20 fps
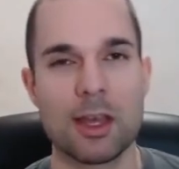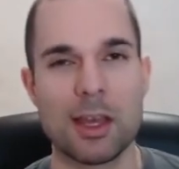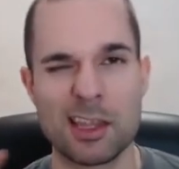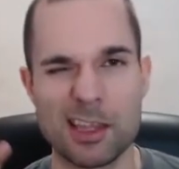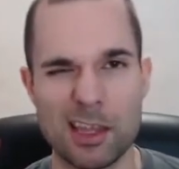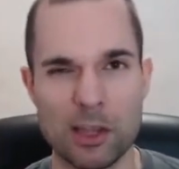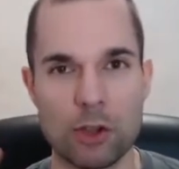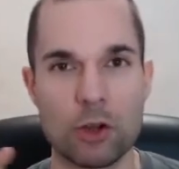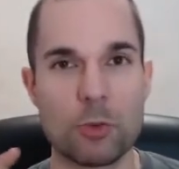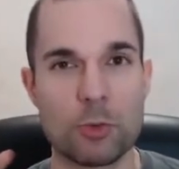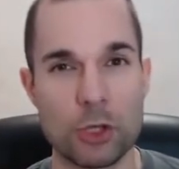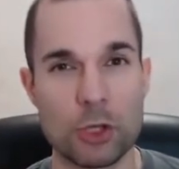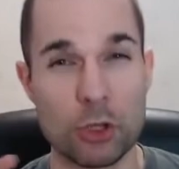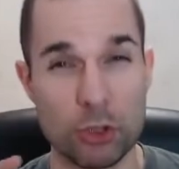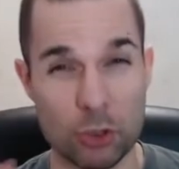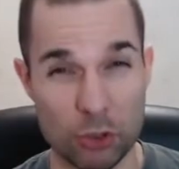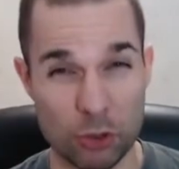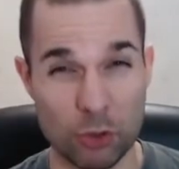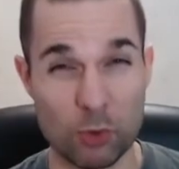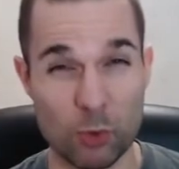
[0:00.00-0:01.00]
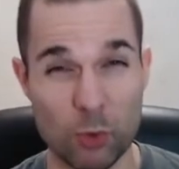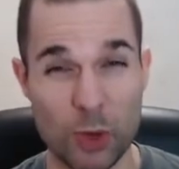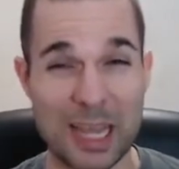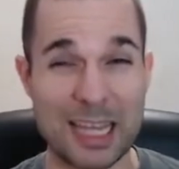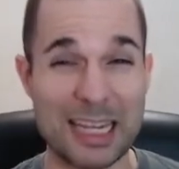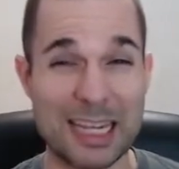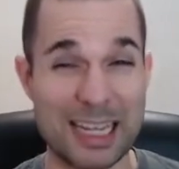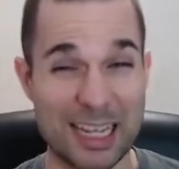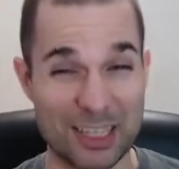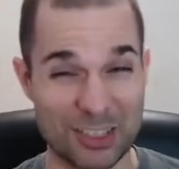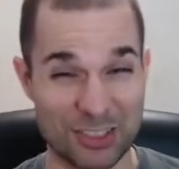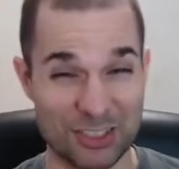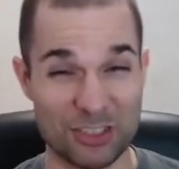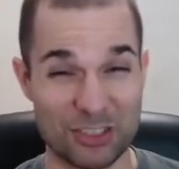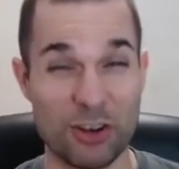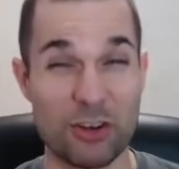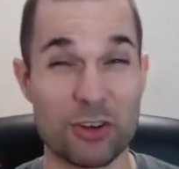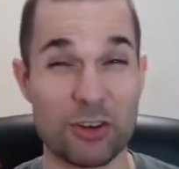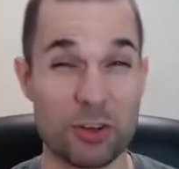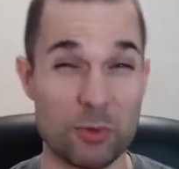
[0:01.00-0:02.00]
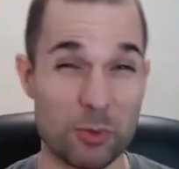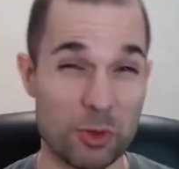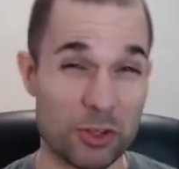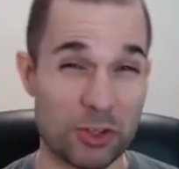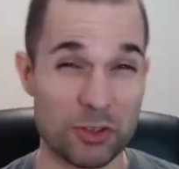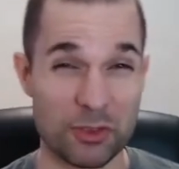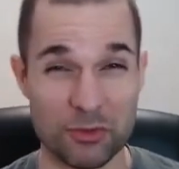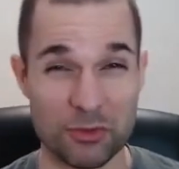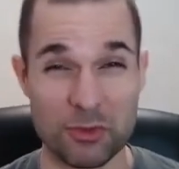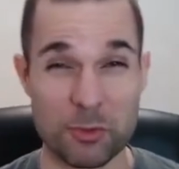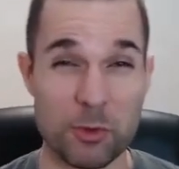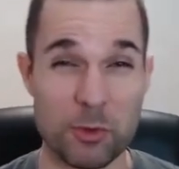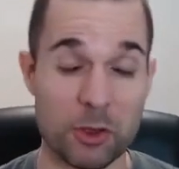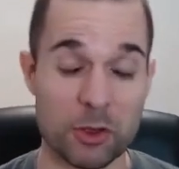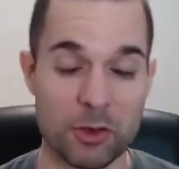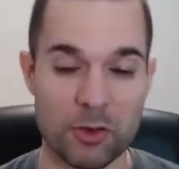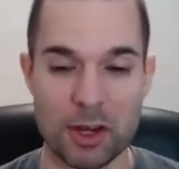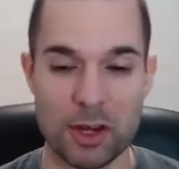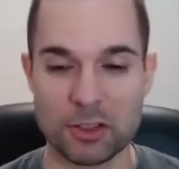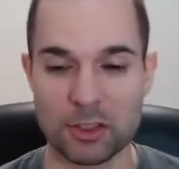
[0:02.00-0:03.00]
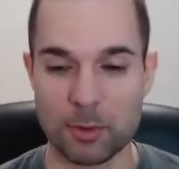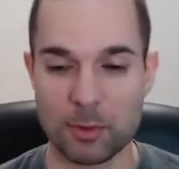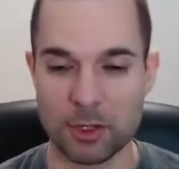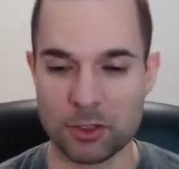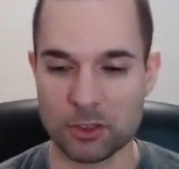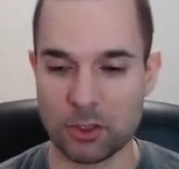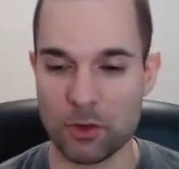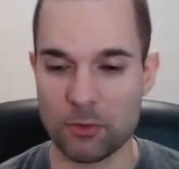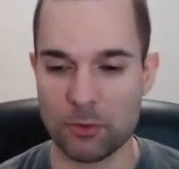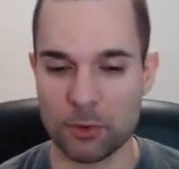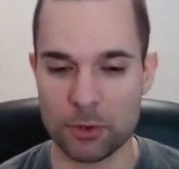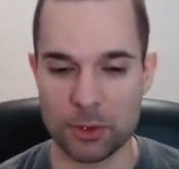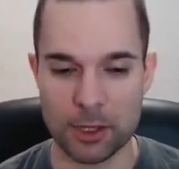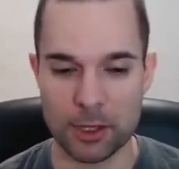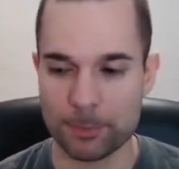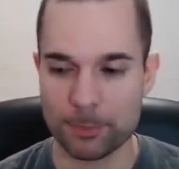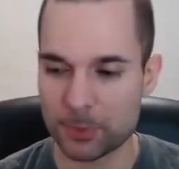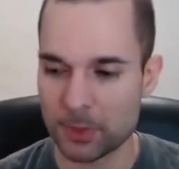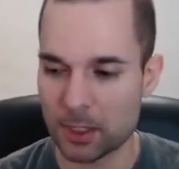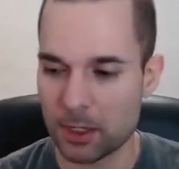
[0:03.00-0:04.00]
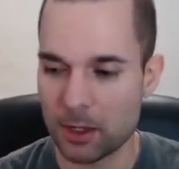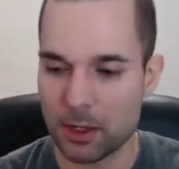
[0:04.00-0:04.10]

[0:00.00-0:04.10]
and that'll a good way to get started with familiarizing myself with it.